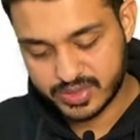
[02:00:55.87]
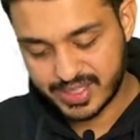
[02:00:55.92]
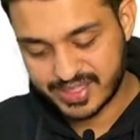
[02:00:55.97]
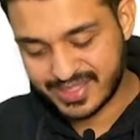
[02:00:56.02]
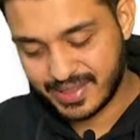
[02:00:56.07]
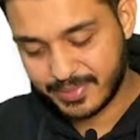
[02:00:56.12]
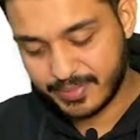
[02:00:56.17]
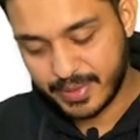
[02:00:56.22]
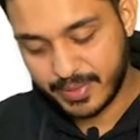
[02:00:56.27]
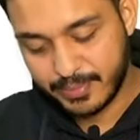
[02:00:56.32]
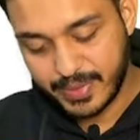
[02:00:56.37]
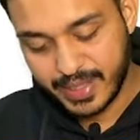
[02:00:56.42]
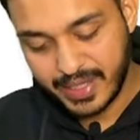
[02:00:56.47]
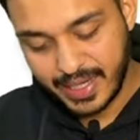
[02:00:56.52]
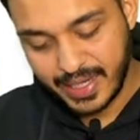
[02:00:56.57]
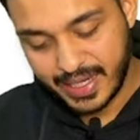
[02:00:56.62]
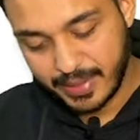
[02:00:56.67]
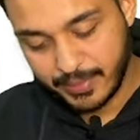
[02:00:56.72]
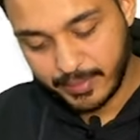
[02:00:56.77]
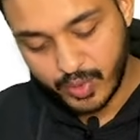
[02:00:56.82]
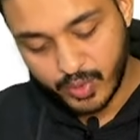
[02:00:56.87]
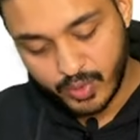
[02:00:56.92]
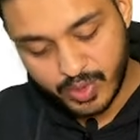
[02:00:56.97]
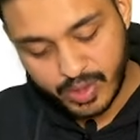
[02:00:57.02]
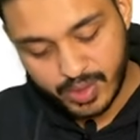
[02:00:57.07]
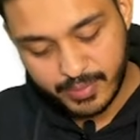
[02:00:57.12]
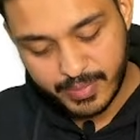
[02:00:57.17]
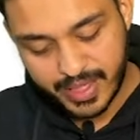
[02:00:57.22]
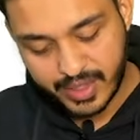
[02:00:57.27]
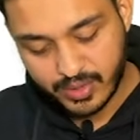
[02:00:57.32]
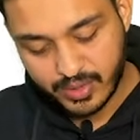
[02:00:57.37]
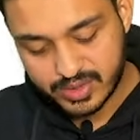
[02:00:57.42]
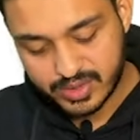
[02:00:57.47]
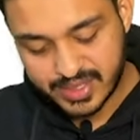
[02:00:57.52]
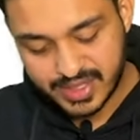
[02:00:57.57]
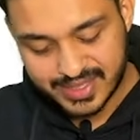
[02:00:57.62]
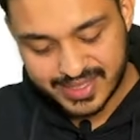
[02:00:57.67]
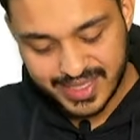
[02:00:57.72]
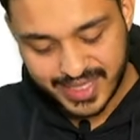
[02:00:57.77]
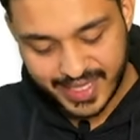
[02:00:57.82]
Remember, in mucormycosis
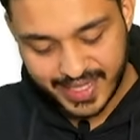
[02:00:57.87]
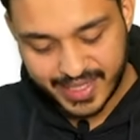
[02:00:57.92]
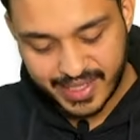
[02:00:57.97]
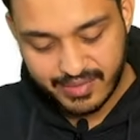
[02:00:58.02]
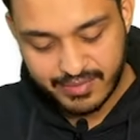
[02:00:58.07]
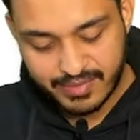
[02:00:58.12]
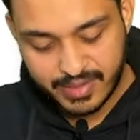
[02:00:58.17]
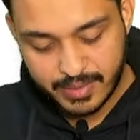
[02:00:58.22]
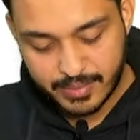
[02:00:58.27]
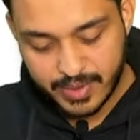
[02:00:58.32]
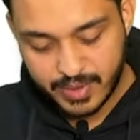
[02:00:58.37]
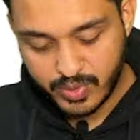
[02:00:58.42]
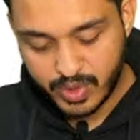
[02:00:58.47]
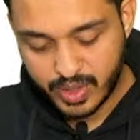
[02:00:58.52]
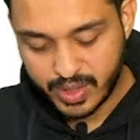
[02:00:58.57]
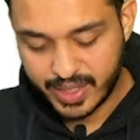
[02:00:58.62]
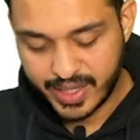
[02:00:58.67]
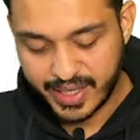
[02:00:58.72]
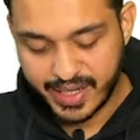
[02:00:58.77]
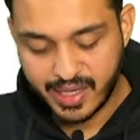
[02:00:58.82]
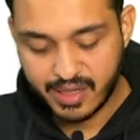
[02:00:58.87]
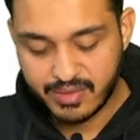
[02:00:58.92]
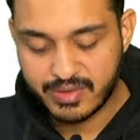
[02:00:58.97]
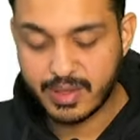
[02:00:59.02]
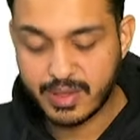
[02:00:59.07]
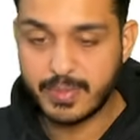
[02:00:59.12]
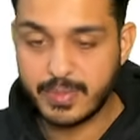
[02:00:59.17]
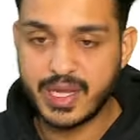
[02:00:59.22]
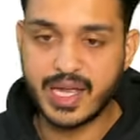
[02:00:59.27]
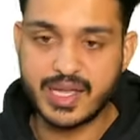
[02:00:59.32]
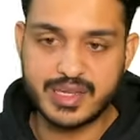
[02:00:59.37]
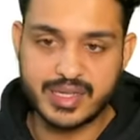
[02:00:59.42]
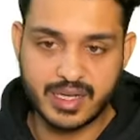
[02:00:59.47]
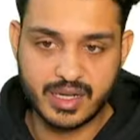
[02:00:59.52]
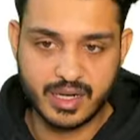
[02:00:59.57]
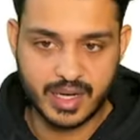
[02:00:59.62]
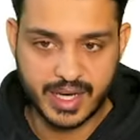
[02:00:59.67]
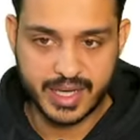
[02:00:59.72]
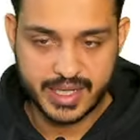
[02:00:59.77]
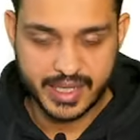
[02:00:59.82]
the angle will be what? Angle will be either
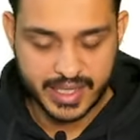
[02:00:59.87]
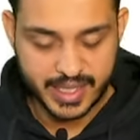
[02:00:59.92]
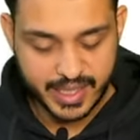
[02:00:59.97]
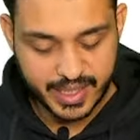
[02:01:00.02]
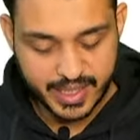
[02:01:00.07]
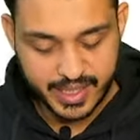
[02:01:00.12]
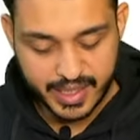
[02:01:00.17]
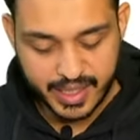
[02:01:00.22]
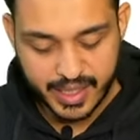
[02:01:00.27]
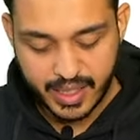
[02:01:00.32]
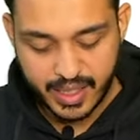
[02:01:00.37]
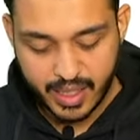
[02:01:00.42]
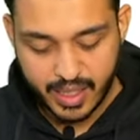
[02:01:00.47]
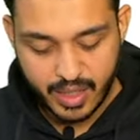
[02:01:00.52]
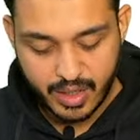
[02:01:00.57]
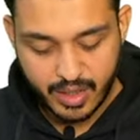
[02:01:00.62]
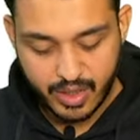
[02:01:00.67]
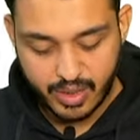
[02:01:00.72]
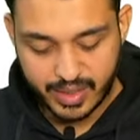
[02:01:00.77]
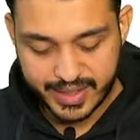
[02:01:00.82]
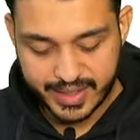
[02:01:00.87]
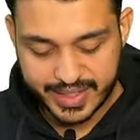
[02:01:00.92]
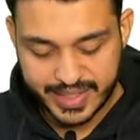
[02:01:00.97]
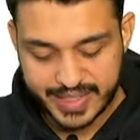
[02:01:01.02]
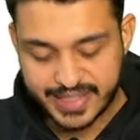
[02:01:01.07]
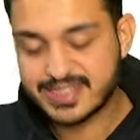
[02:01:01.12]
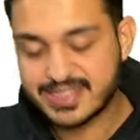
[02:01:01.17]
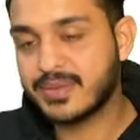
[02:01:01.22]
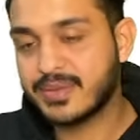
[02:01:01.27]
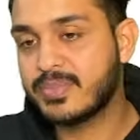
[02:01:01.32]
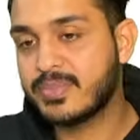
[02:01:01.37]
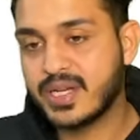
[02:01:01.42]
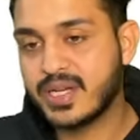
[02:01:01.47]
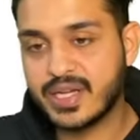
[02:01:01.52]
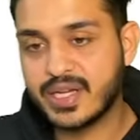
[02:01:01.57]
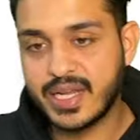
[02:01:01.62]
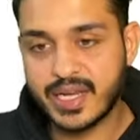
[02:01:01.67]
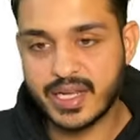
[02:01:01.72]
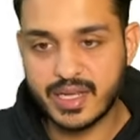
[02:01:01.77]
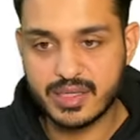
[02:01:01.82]
90 degree or aseptate
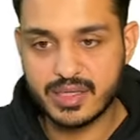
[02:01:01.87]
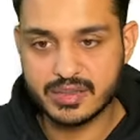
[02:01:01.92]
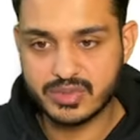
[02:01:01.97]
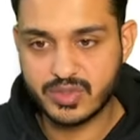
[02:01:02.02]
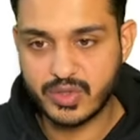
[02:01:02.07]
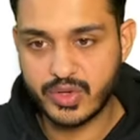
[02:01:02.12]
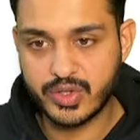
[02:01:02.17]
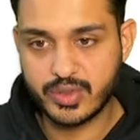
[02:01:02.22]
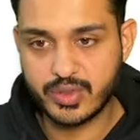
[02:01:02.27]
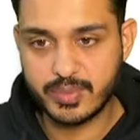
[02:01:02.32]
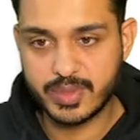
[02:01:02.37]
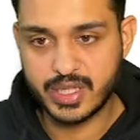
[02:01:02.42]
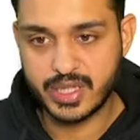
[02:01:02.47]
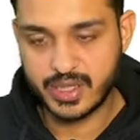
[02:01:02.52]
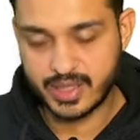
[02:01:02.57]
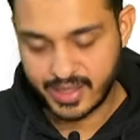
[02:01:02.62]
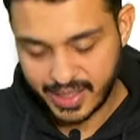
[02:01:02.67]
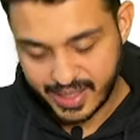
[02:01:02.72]
angle is going to be there, right?